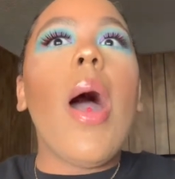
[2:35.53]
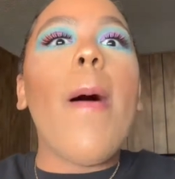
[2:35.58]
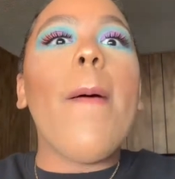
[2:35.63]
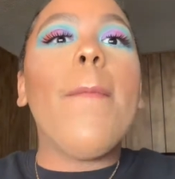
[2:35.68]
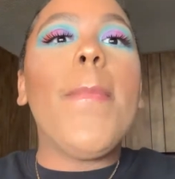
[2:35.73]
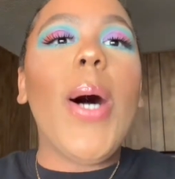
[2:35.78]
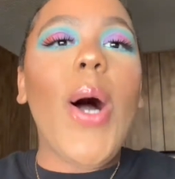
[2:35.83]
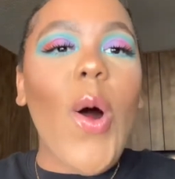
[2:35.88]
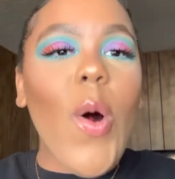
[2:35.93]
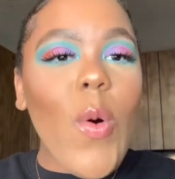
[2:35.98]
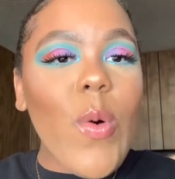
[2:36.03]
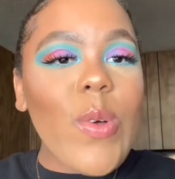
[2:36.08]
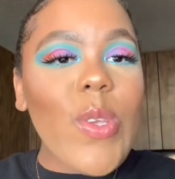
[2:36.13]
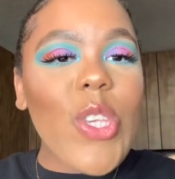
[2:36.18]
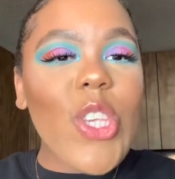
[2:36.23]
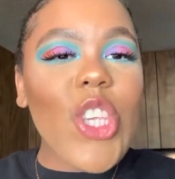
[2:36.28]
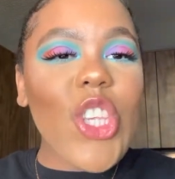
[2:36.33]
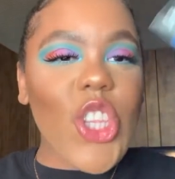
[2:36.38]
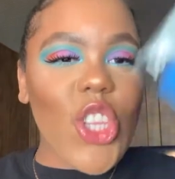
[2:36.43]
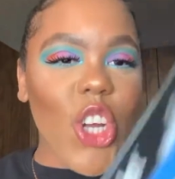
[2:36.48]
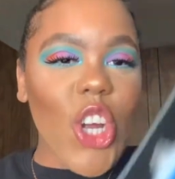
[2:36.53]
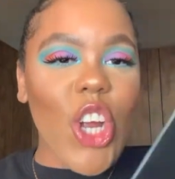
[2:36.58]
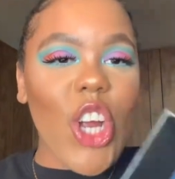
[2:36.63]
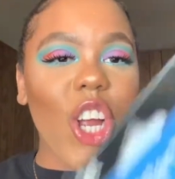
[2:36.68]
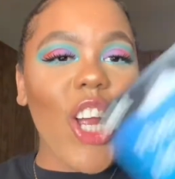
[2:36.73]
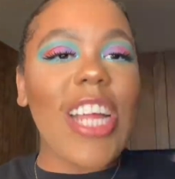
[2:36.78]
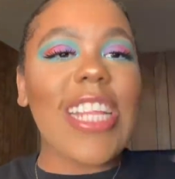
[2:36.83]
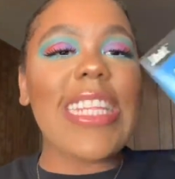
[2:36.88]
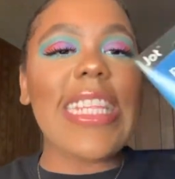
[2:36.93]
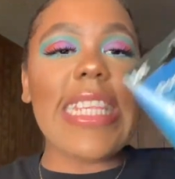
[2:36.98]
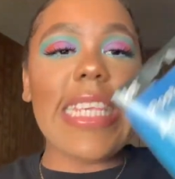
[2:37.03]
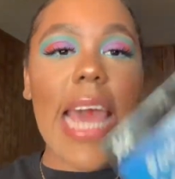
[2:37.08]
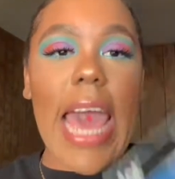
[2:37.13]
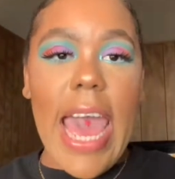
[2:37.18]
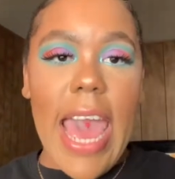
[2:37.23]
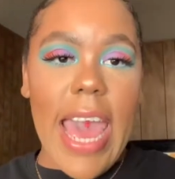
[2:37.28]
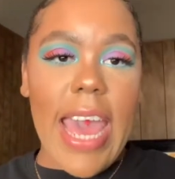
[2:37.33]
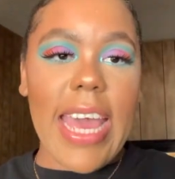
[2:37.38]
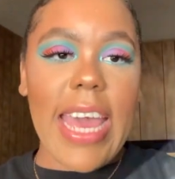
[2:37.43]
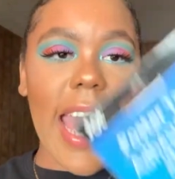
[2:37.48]
poster
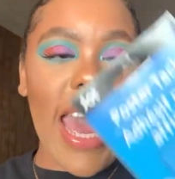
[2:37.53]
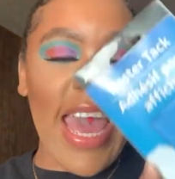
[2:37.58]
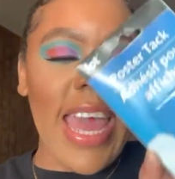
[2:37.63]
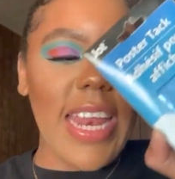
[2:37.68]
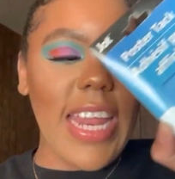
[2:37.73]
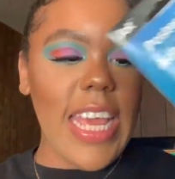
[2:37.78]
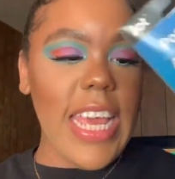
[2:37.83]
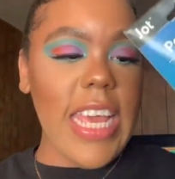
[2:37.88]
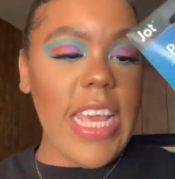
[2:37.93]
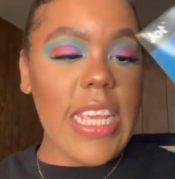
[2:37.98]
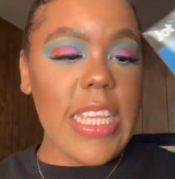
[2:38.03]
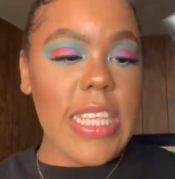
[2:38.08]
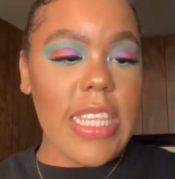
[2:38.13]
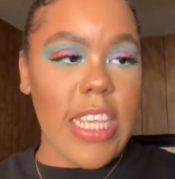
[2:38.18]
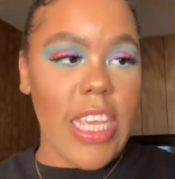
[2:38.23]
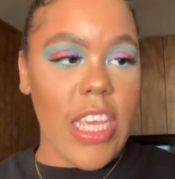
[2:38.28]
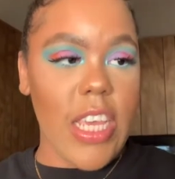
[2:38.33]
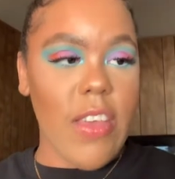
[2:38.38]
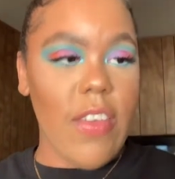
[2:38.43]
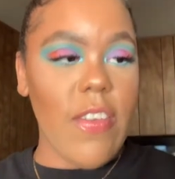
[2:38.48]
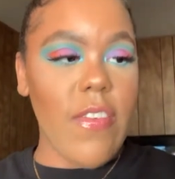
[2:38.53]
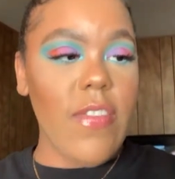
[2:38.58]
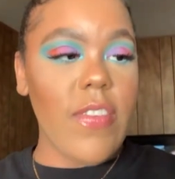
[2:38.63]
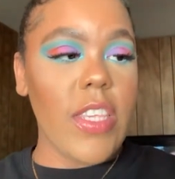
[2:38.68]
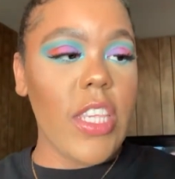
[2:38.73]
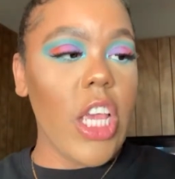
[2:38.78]
tack adhesives